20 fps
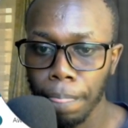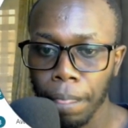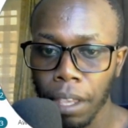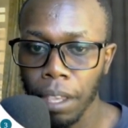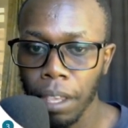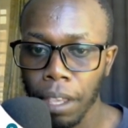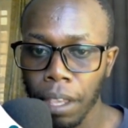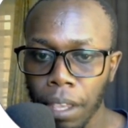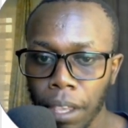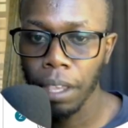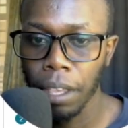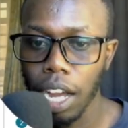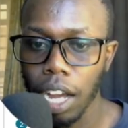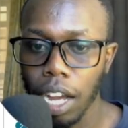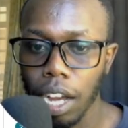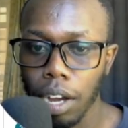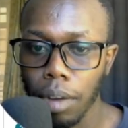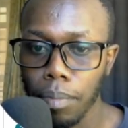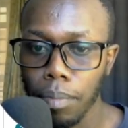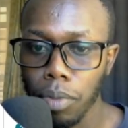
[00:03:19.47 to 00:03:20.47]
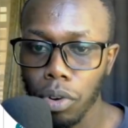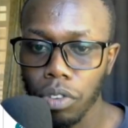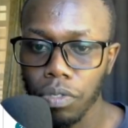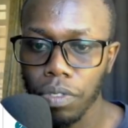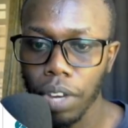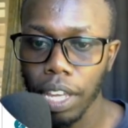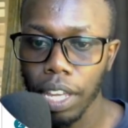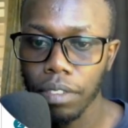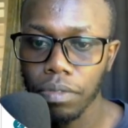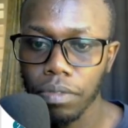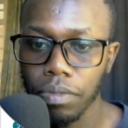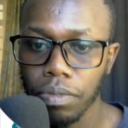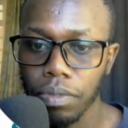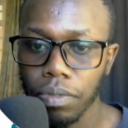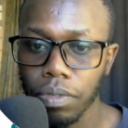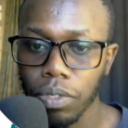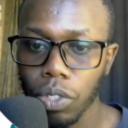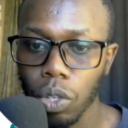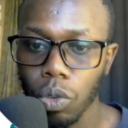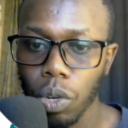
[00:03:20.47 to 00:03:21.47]
board 5.
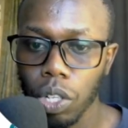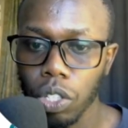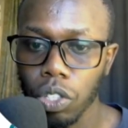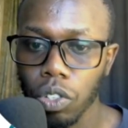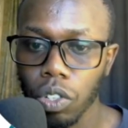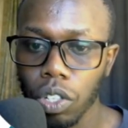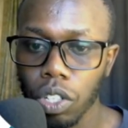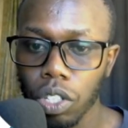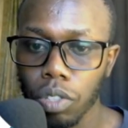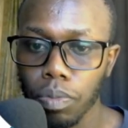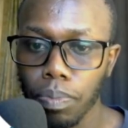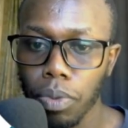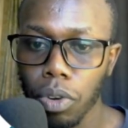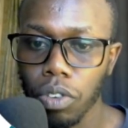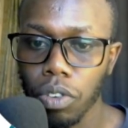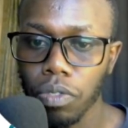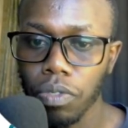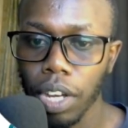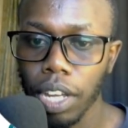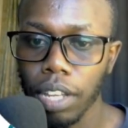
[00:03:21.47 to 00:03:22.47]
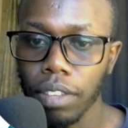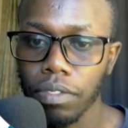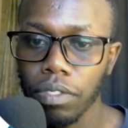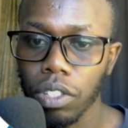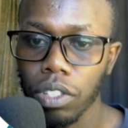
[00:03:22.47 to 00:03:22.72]
So once you reach board 5,